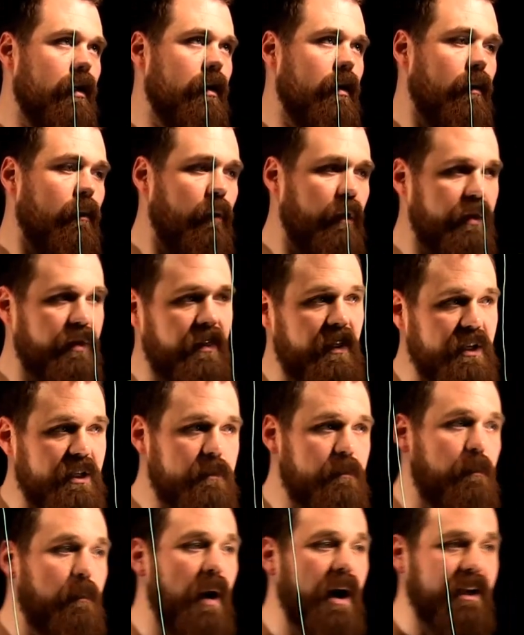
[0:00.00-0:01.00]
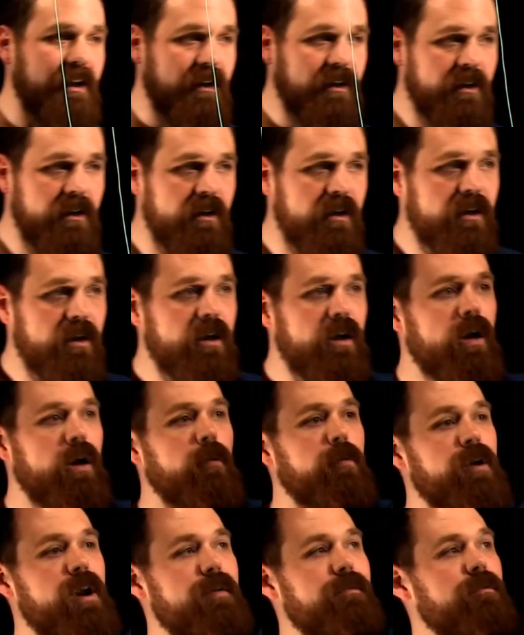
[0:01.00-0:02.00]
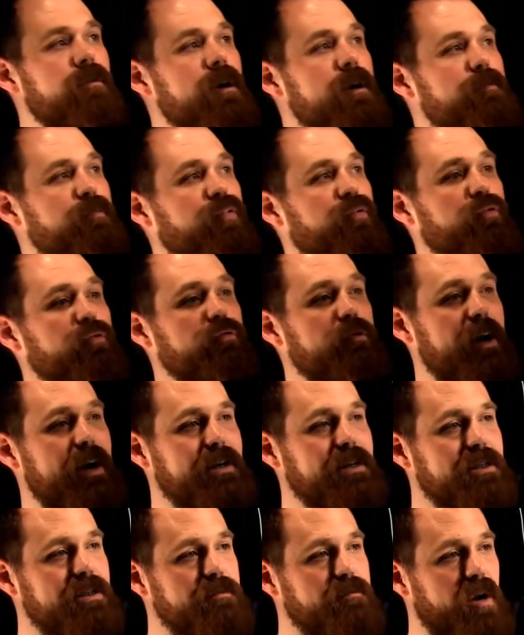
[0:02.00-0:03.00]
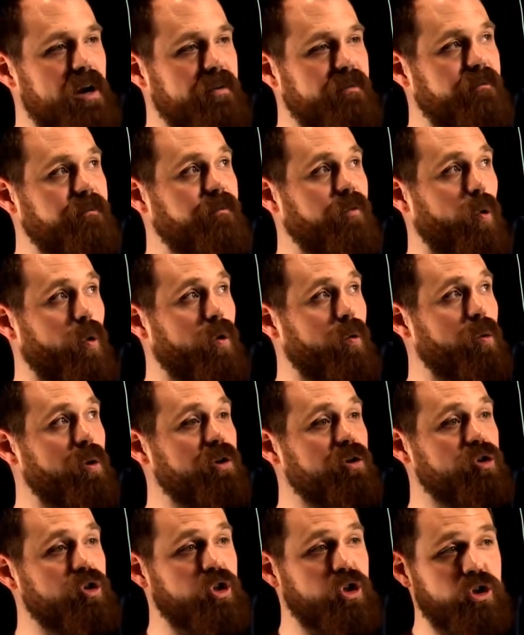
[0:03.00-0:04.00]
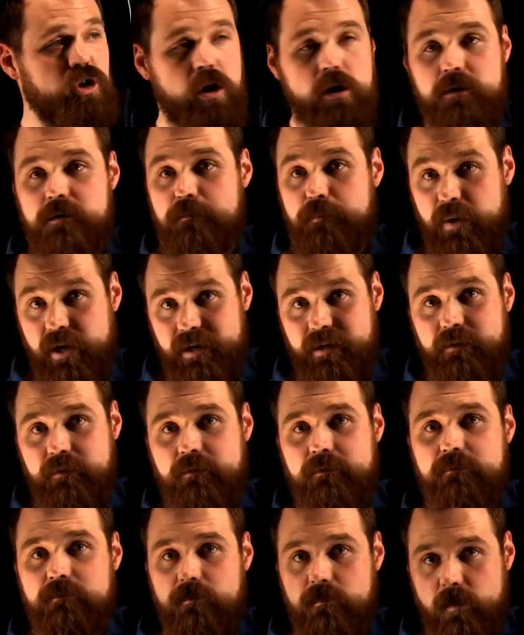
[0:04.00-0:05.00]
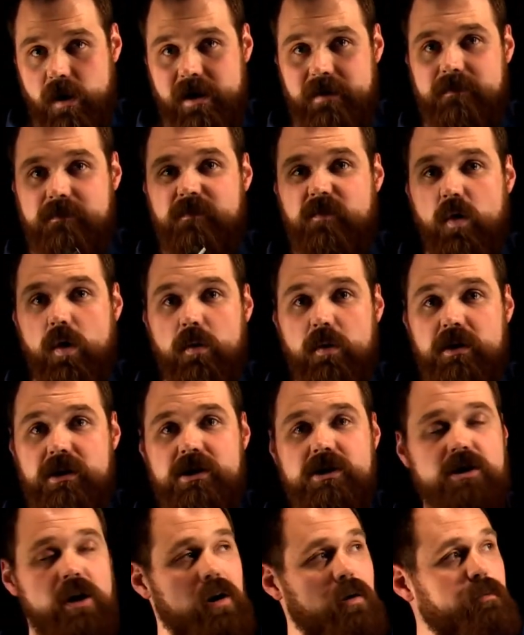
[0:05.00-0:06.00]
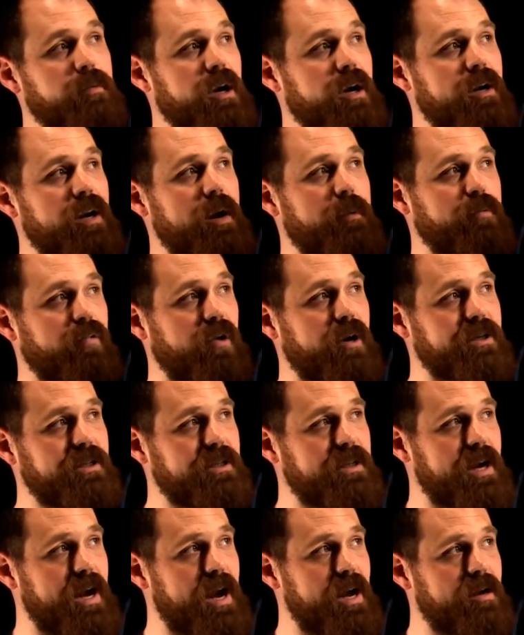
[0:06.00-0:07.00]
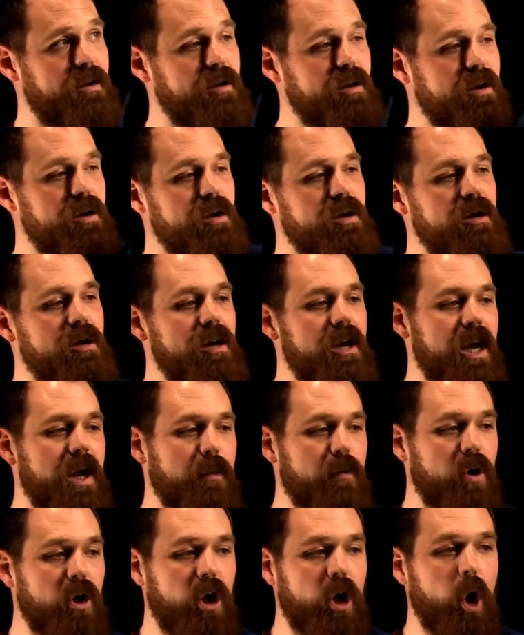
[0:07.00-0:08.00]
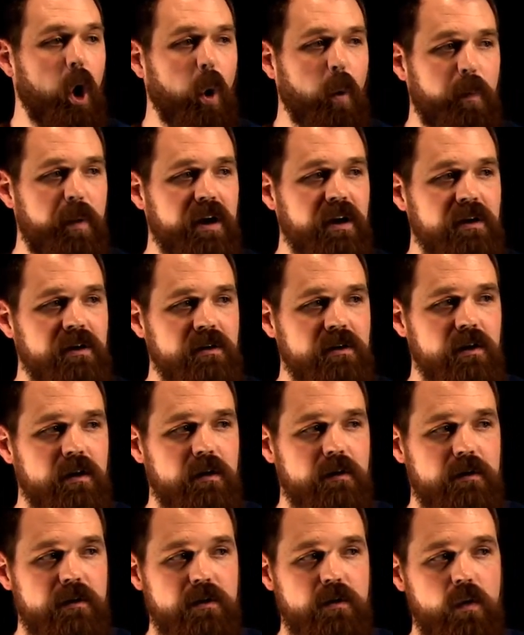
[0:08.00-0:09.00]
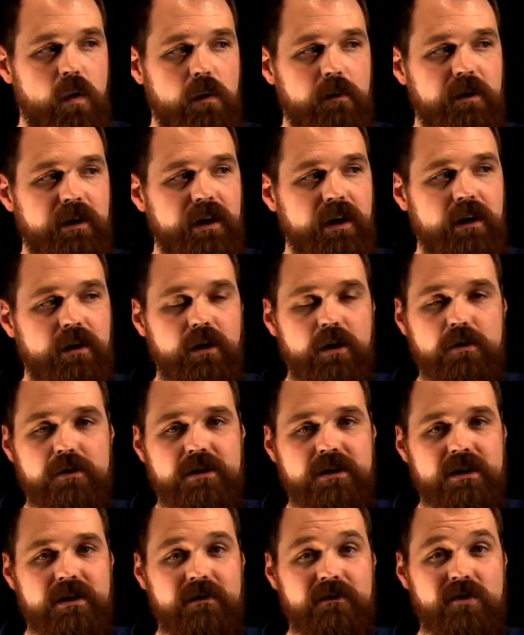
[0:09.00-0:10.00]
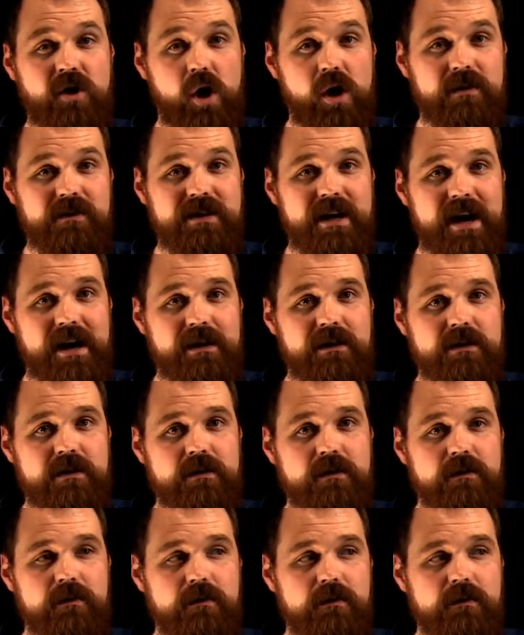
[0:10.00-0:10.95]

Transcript: with this button, whenever I press my forward start button, right, forward start button, I press that, it will open the normally closed set of contacts